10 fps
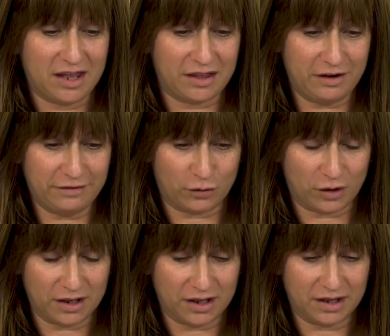
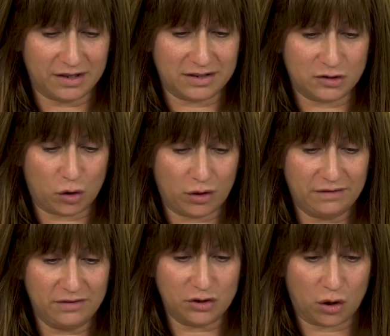Therefore, the story
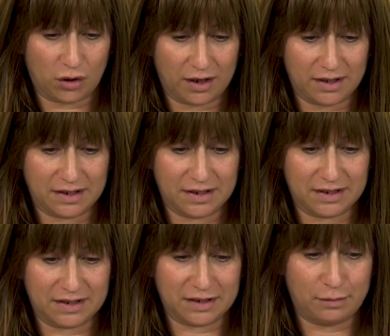of the Torah
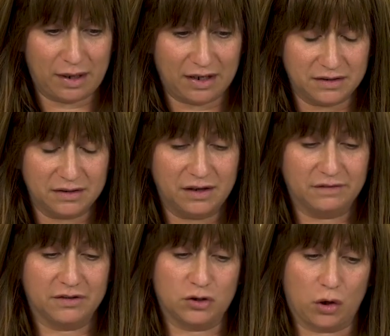is the mantle
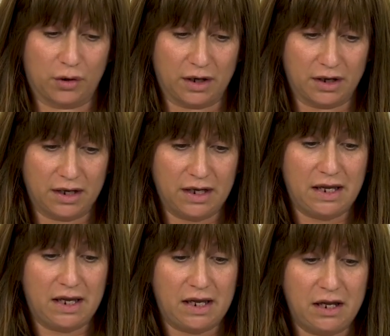of the Torah.
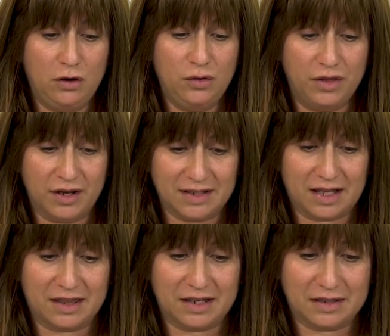He who thinks
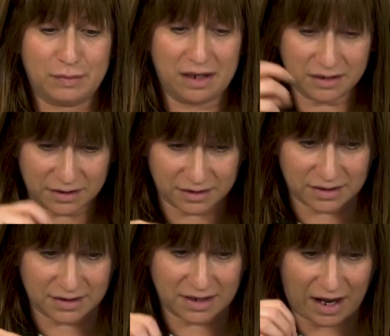that this mantle
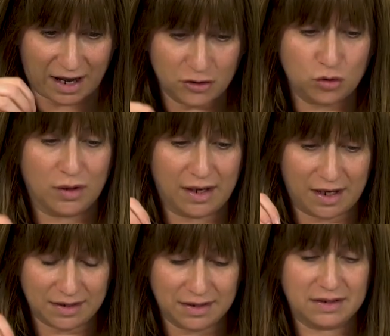is the actual
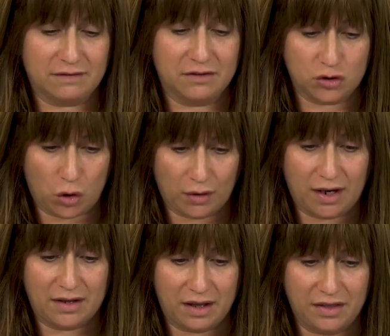essence of the
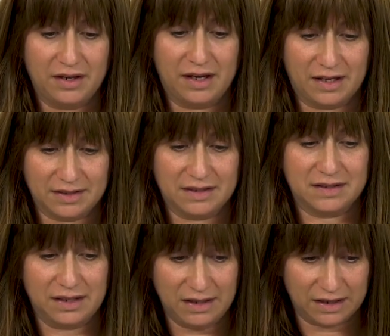Torah and nothing else
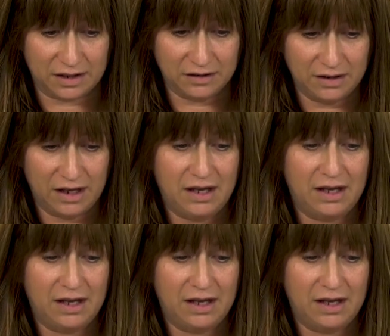is in there,